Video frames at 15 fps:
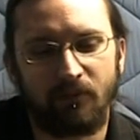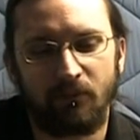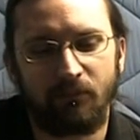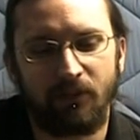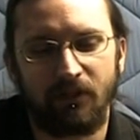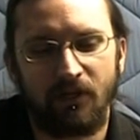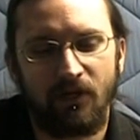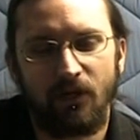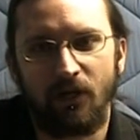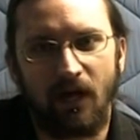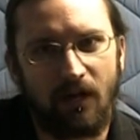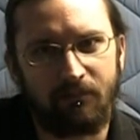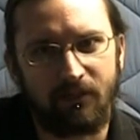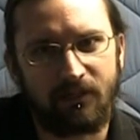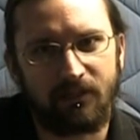But
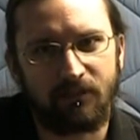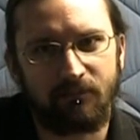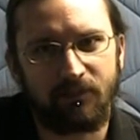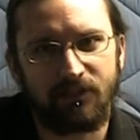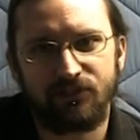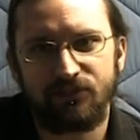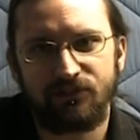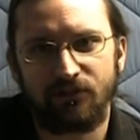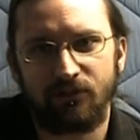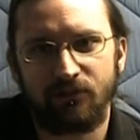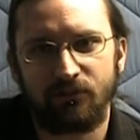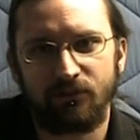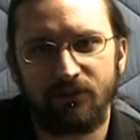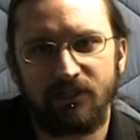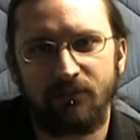I'm not going to be
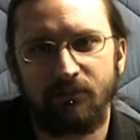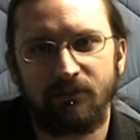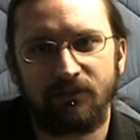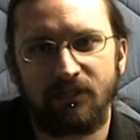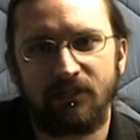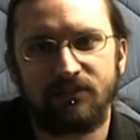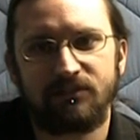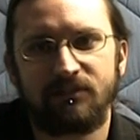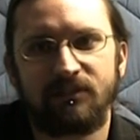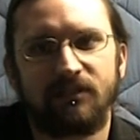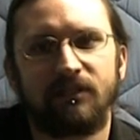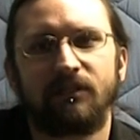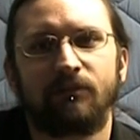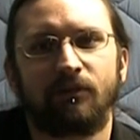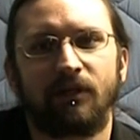concerned with keeping things in
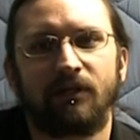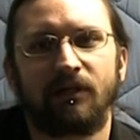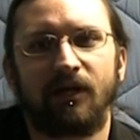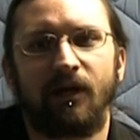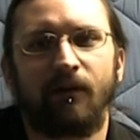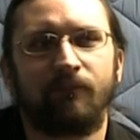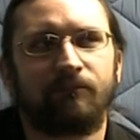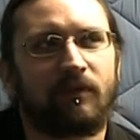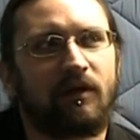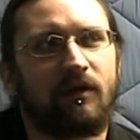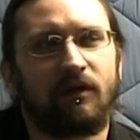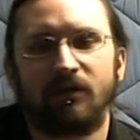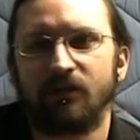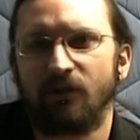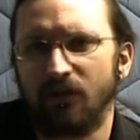key right now.
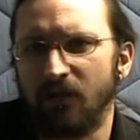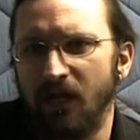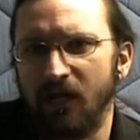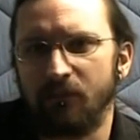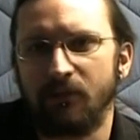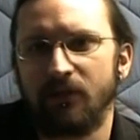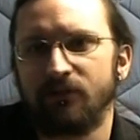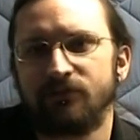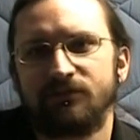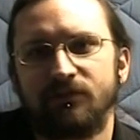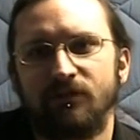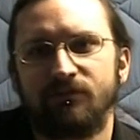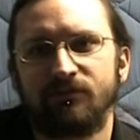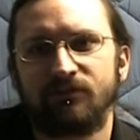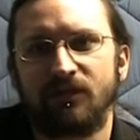A lot of metal
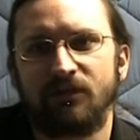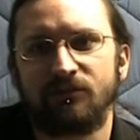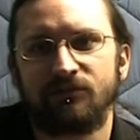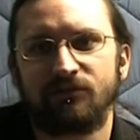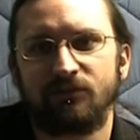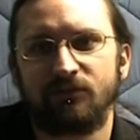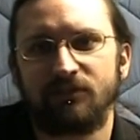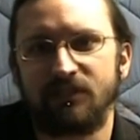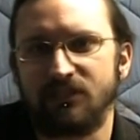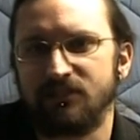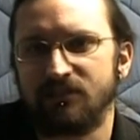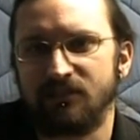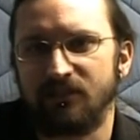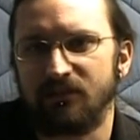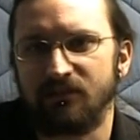stuff sounds so
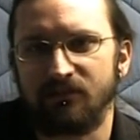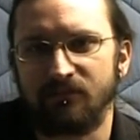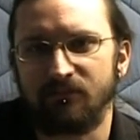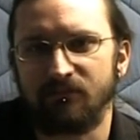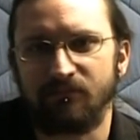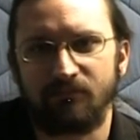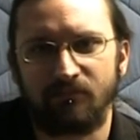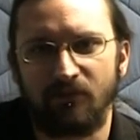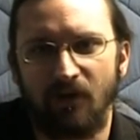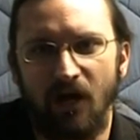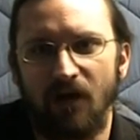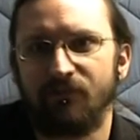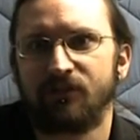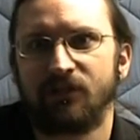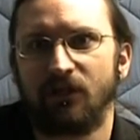dissonant and
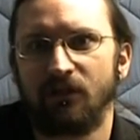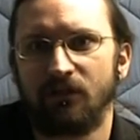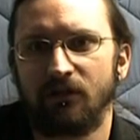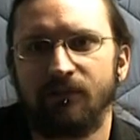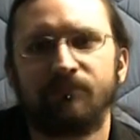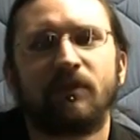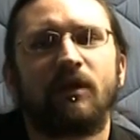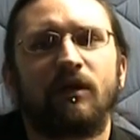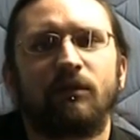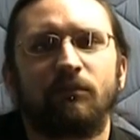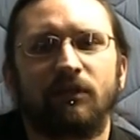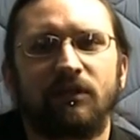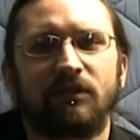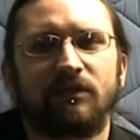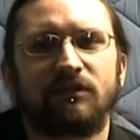off color
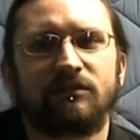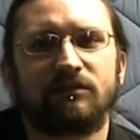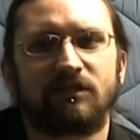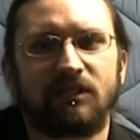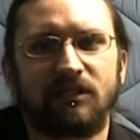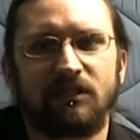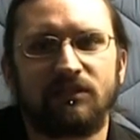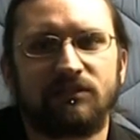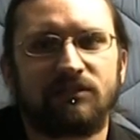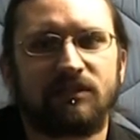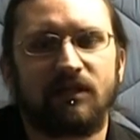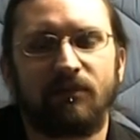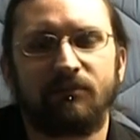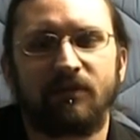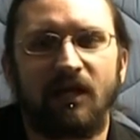because it is
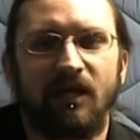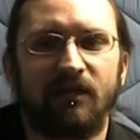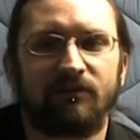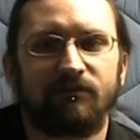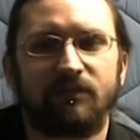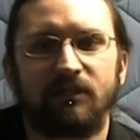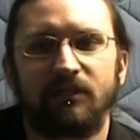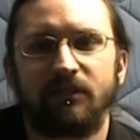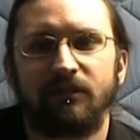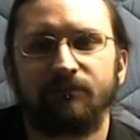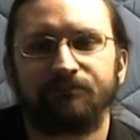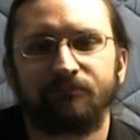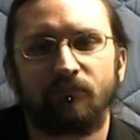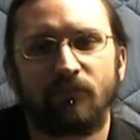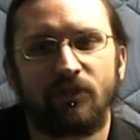kept out of key.
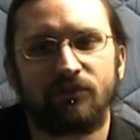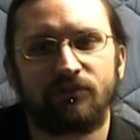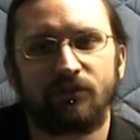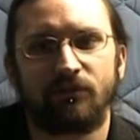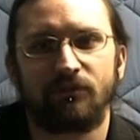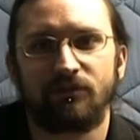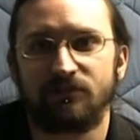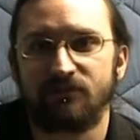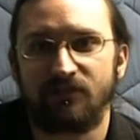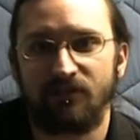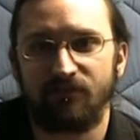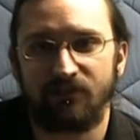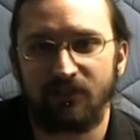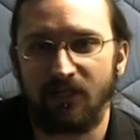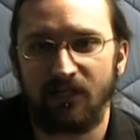So this is
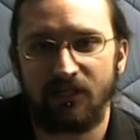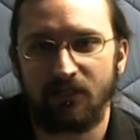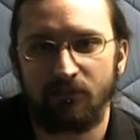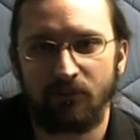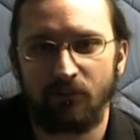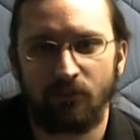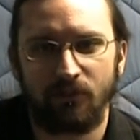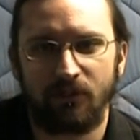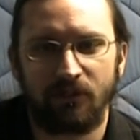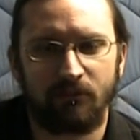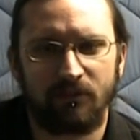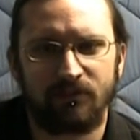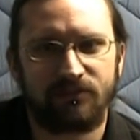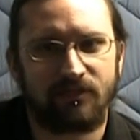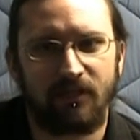definitely not going to be worrying
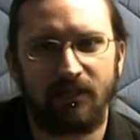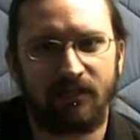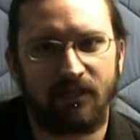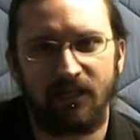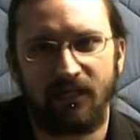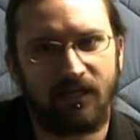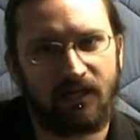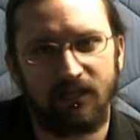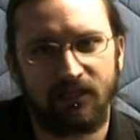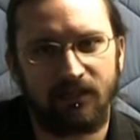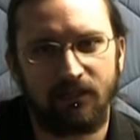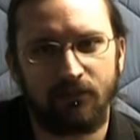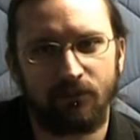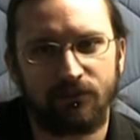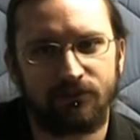about staying in any kind of
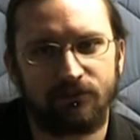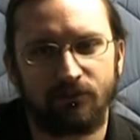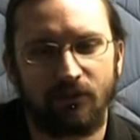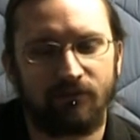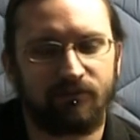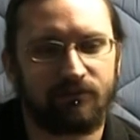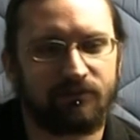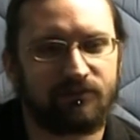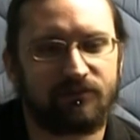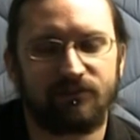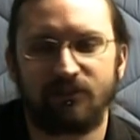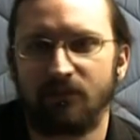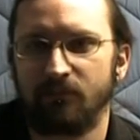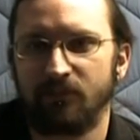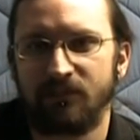key whatsoever. It's
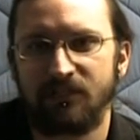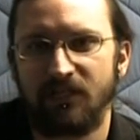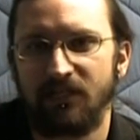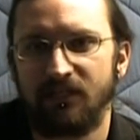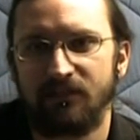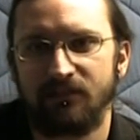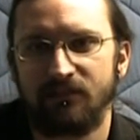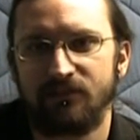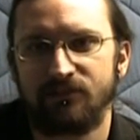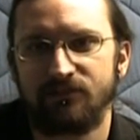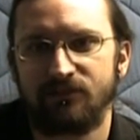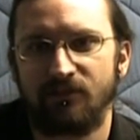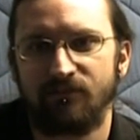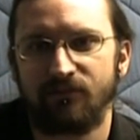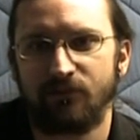just going to be taking these
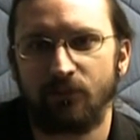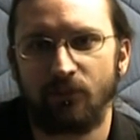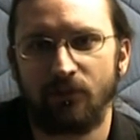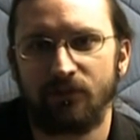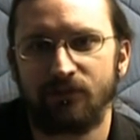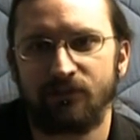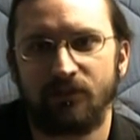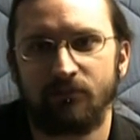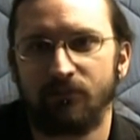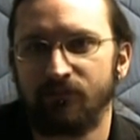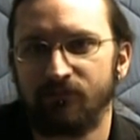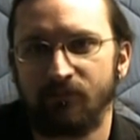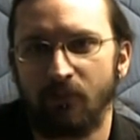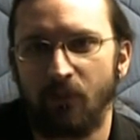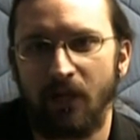7th chords and
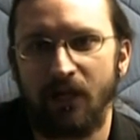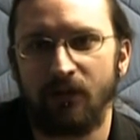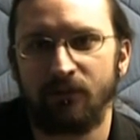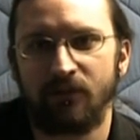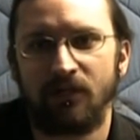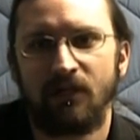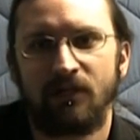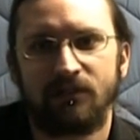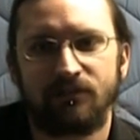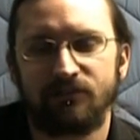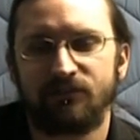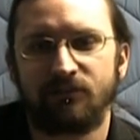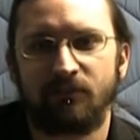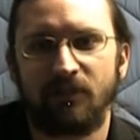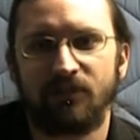moving them around
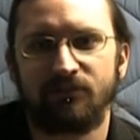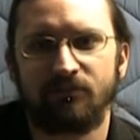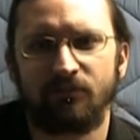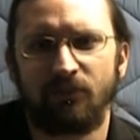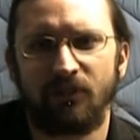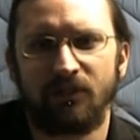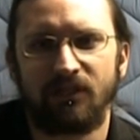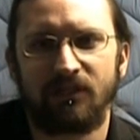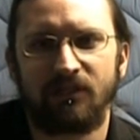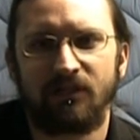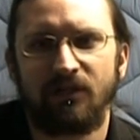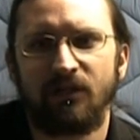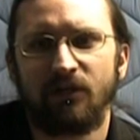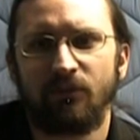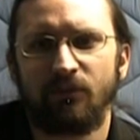just to make some really
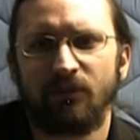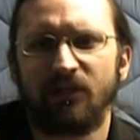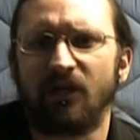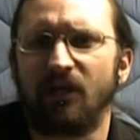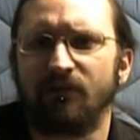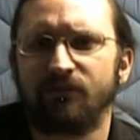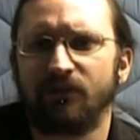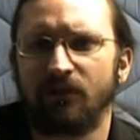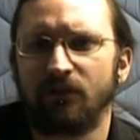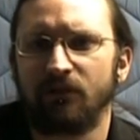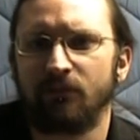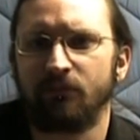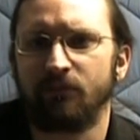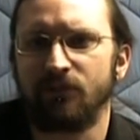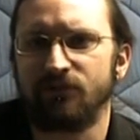off
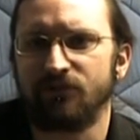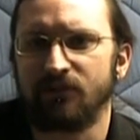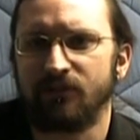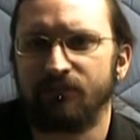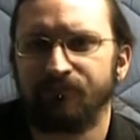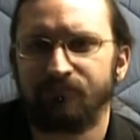color music.